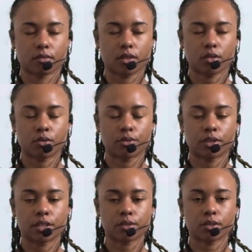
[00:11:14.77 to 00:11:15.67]
We'll
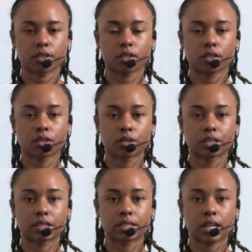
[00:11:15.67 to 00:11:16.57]
finish with a little
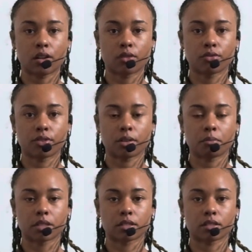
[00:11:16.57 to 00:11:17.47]

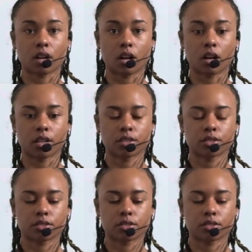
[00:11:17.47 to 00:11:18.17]
self-massage.